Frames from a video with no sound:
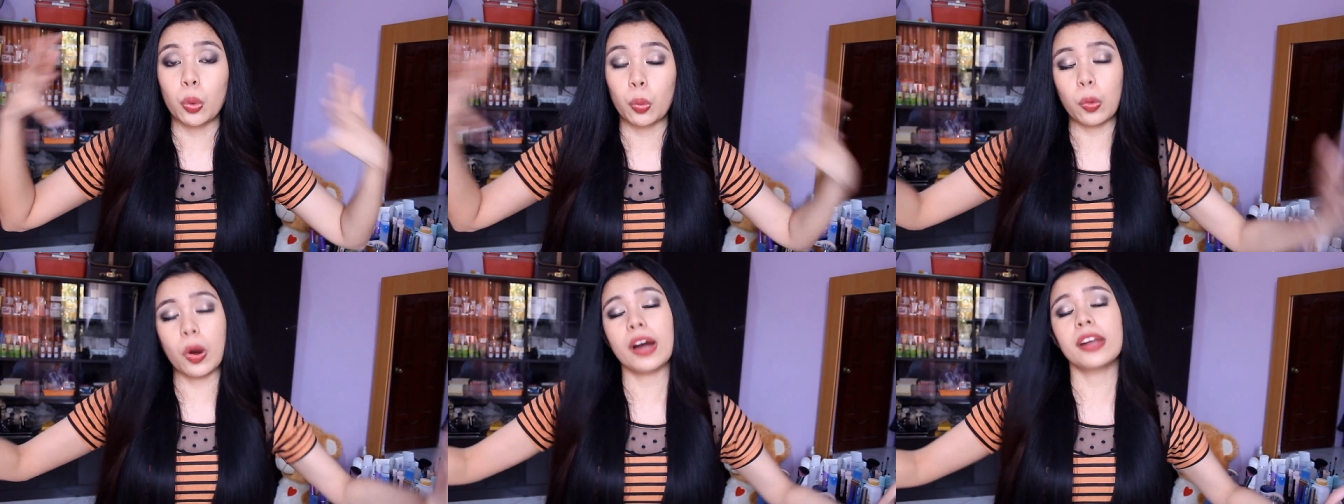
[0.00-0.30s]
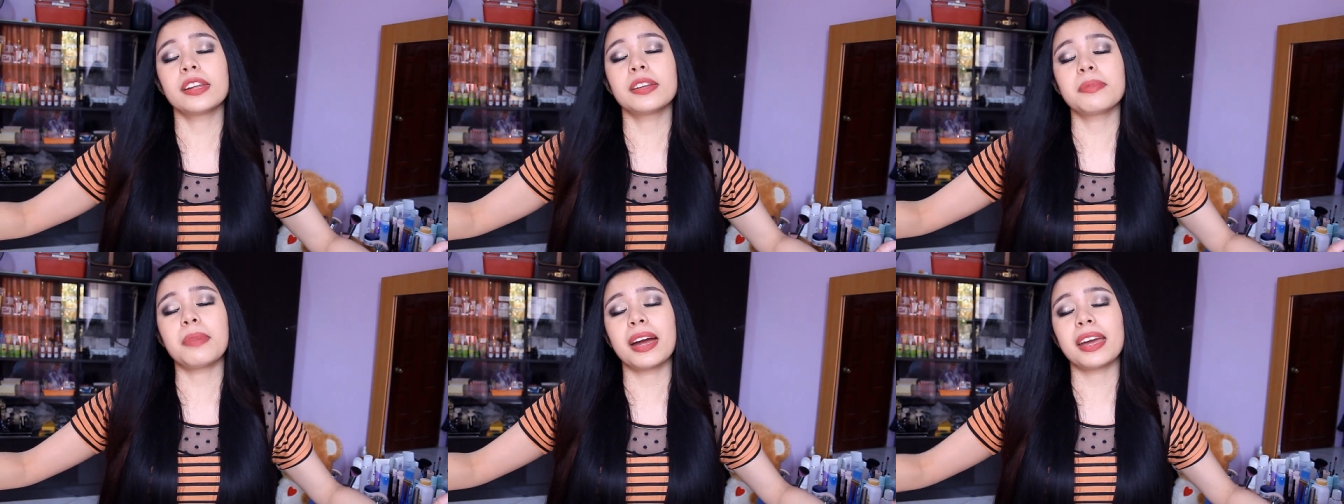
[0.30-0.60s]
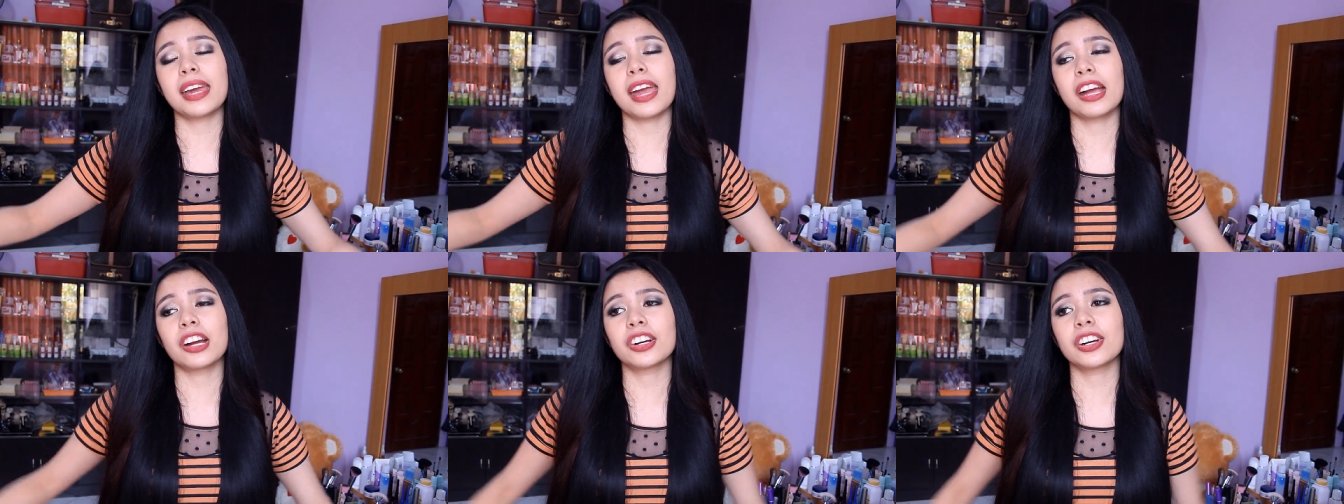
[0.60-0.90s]
one in
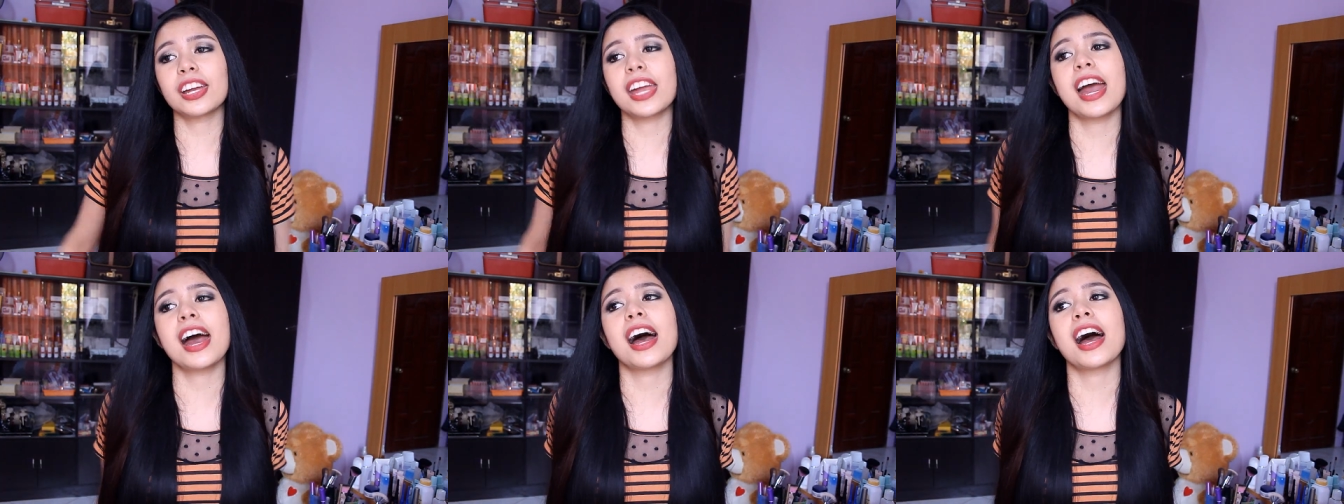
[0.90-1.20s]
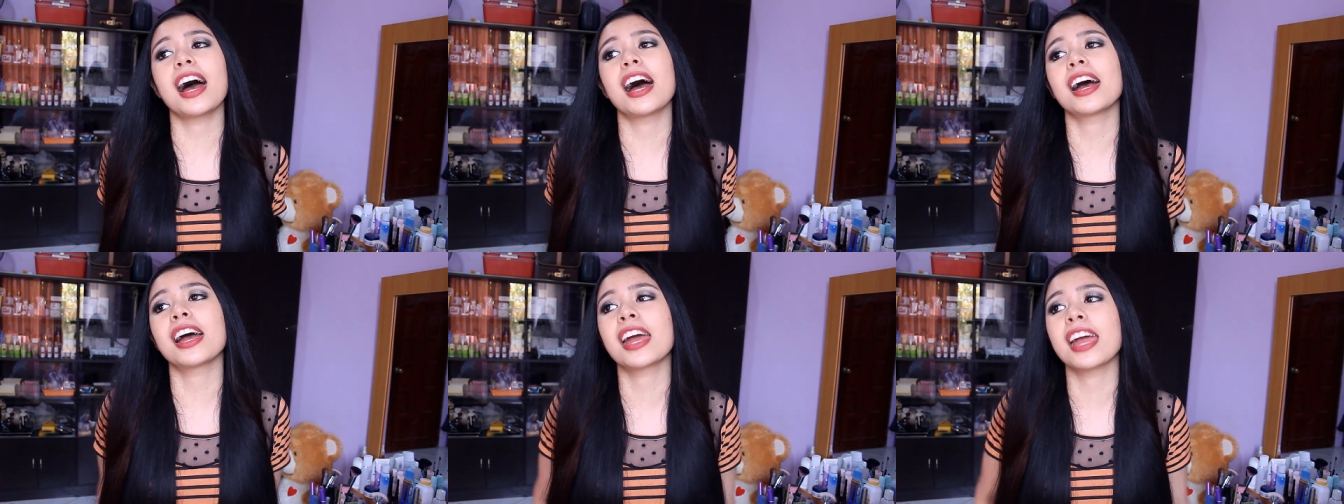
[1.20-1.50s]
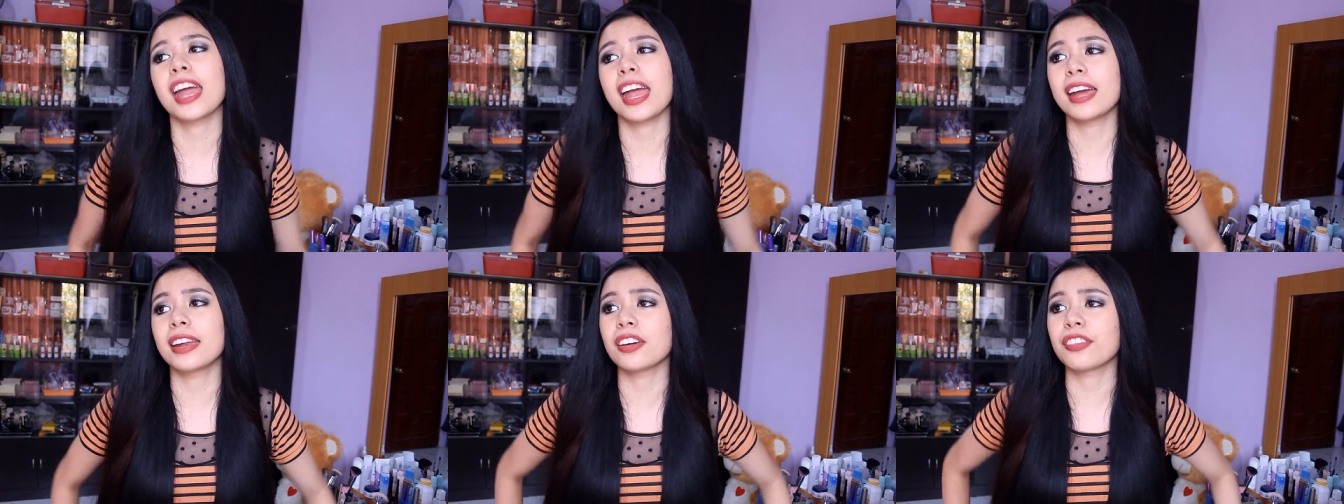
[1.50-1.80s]
my area,
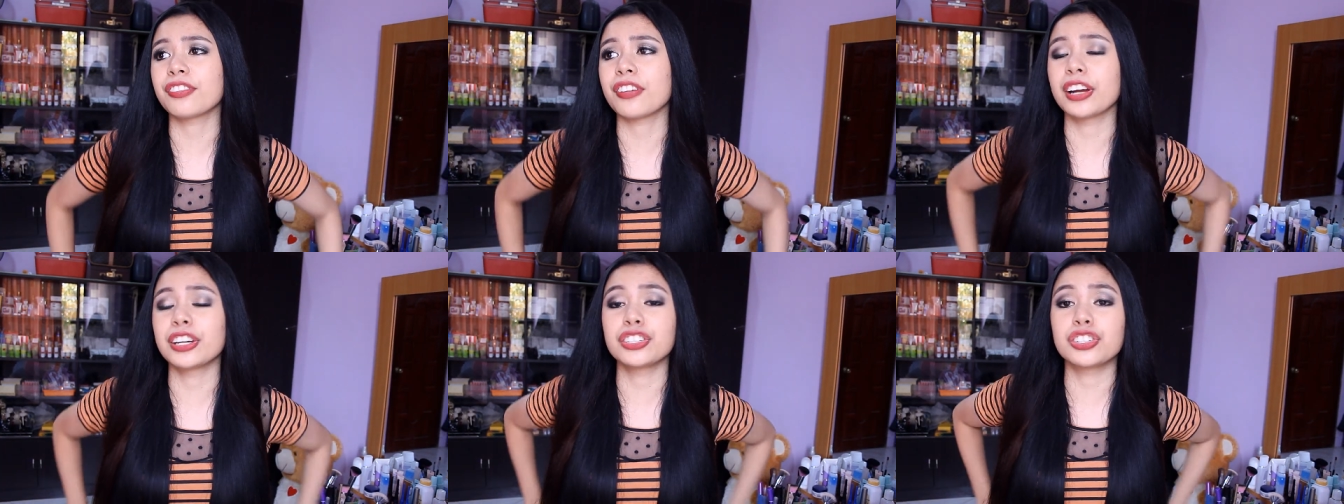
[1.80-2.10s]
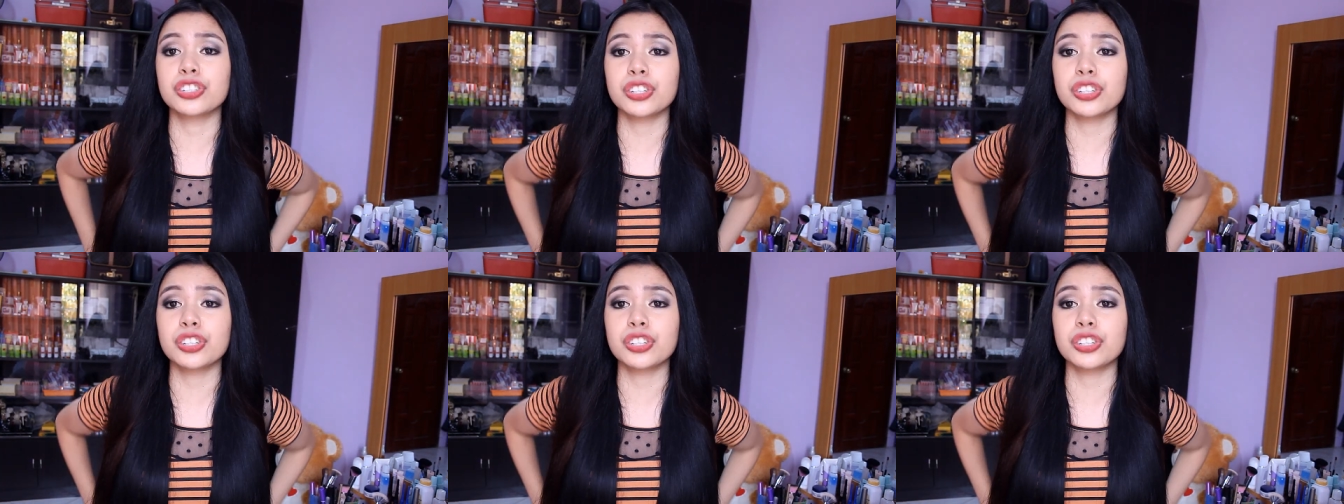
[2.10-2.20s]
and if I